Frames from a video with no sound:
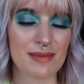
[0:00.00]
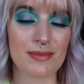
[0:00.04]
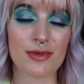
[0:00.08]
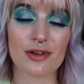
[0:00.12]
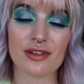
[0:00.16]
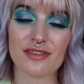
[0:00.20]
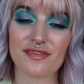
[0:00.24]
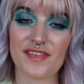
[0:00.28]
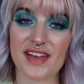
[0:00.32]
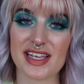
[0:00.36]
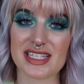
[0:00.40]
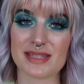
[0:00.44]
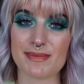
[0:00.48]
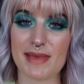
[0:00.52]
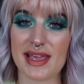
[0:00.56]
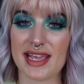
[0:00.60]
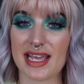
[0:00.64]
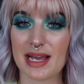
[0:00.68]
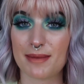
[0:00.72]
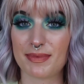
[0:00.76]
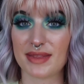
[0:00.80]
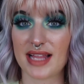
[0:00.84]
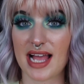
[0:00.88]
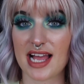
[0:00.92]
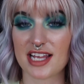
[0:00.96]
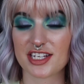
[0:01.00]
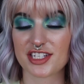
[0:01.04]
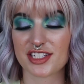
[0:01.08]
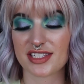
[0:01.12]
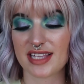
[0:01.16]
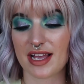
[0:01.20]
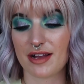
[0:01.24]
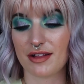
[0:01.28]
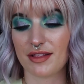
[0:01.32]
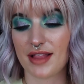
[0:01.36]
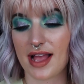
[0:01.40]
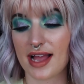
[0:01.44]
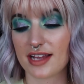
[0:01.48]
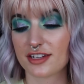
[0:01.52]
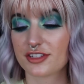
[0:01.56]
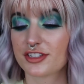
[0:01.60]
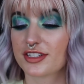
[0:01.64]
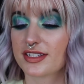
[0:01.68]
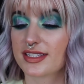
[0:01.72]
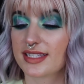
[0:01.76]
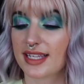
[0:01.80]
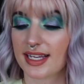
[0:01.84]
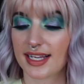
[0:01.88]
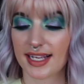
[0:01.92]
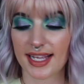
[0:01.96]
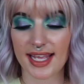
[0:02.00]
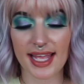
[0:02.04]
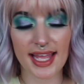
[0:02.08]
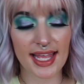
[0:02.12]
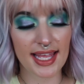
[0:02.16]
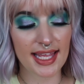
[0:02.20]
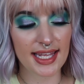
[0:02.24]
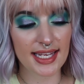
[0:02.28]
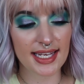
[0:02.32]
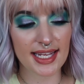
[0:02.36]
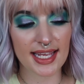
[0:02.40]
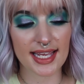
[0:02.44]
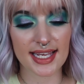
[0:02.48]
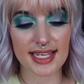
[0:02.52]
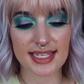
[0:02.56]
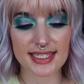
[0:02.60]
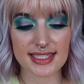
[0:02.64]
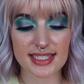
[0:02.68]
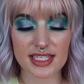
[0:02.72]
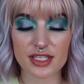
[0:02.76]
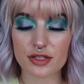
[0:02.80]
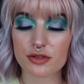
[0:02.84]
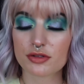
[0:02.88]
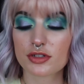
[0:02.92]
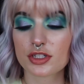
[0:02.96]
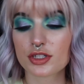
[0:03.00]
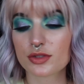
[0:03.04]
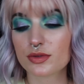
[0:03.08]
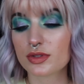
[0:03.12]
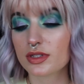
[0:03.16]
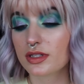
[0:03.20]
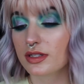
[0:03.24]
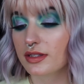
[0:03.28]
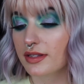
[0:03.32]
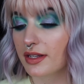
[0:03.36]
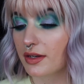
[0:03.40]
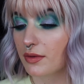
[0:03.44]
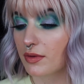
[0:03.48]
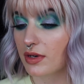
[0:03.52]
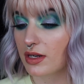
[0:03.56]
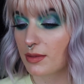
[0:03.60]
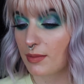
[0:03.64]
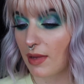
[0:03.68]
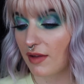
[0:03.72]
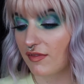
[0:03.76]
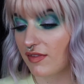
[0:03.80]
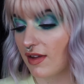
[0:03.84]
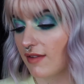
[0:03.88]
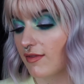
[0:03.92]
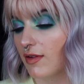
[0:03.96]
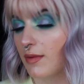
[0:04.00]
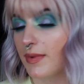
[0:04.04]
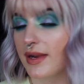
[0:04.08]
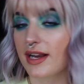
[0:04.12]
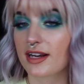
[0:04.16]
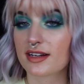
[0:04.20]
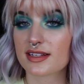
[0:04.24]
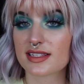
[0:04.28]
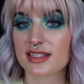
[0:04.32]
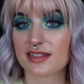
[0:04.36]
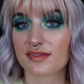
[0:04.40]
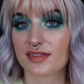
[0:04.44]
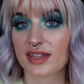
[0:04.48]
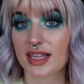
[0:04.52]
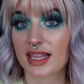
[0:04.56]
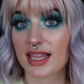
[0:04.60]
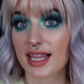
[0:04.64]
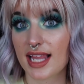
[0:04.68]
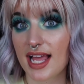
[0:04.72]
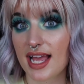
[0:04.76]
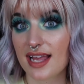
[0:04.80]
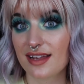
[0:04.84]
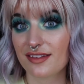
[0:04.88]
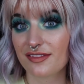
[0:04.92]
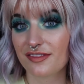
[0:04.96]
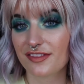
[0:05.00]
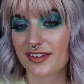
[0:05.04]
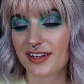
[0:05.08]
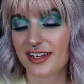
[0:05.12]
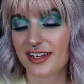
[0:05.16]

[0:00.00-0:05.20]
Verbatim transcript: the Bold Face Makeup Lashes Out Lashes again, as usual. They're one of my favorite pairs of life.